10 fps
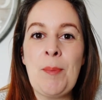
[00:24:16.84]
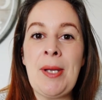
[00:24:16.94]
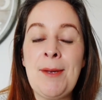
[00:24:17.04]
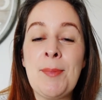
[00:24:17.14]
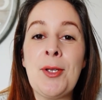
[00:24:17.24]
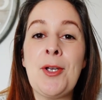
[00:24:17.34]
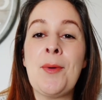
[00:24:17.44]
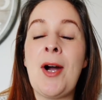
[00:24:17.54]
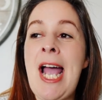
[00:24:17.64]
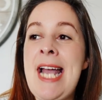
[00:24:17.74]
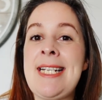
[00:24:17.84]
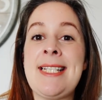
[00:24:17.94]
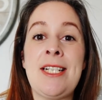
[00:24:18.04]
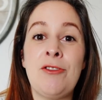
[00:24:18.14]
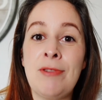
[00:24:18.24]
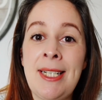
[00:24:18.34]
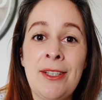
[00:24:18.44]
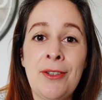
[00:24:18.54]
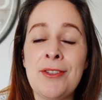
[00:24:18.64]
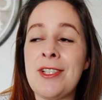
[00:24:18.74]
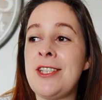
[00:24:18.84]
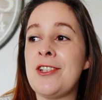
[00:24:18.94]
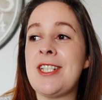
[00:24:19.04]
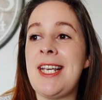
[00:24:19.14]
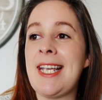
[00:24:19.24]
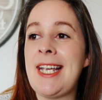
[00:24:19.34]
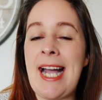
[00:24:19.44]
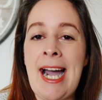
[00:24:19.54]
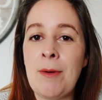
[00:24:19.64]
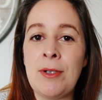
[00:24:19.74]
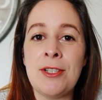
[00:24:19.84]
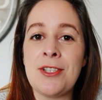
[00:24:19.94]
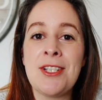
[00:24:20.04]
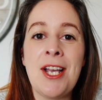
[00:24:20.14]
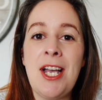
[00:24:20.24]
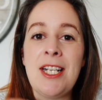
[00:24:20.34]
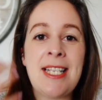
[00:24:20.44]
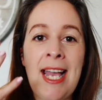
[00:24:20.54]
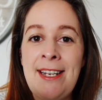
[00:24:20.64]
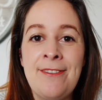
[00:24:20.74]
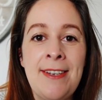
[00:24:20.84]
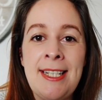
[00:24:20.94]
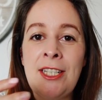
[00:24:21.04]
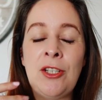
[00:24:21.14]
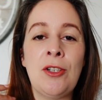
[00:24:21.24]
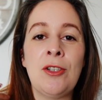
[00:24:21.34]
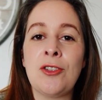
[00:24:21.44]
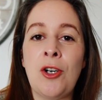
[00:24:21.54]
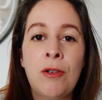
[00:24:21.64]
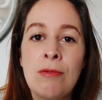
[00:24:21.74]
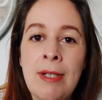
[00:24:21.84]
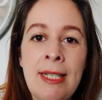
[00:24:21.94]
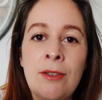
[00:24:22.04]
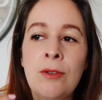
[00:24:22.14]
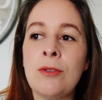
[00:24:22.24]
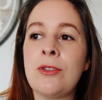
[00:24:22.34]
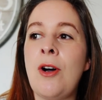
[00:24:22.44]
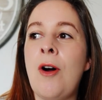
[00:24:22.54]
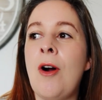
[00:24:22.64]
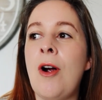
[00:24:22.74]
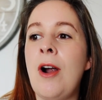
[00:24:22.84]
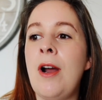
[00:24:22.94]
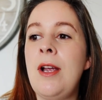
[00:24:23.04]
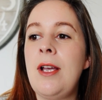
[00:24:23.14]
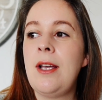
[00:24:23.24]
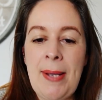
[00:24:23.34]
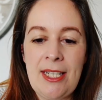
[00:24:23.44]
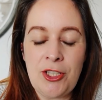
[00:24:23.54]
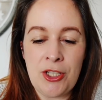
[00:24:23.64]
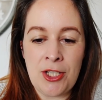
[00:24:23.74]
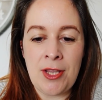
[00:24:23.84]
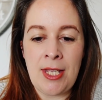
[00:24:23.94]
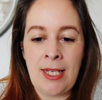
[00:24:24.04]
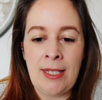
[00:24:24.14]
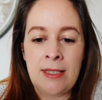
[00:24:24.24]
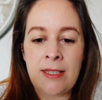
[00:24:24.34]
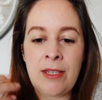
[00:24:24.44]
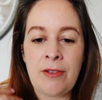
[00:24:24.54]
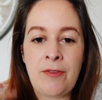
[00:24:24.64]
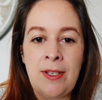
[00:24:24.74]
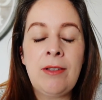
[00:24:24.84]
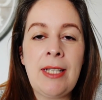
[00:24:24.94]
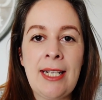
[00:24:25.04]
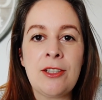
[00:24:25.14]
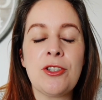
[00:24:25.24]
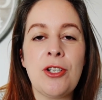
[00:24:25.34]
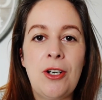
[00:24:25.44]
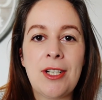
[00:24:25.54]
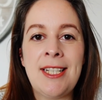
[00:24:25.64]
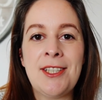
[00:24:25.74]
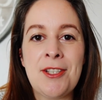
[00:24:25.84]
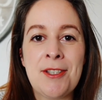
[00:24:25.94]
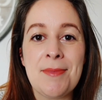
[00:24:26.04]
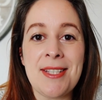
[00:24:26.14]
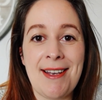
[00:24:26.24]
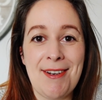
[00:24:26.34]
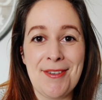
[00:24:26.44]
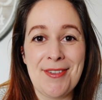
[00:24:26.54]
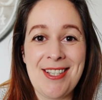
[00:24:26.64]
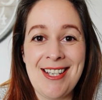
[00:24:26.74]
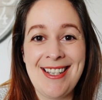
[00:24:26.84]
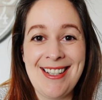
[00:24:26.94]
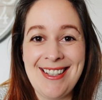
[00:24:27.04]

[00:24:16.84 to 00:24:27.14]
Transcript: people who are editing reels and they're taking hours to edit videos or reels or pictures and things, they feel like they're talking to themselves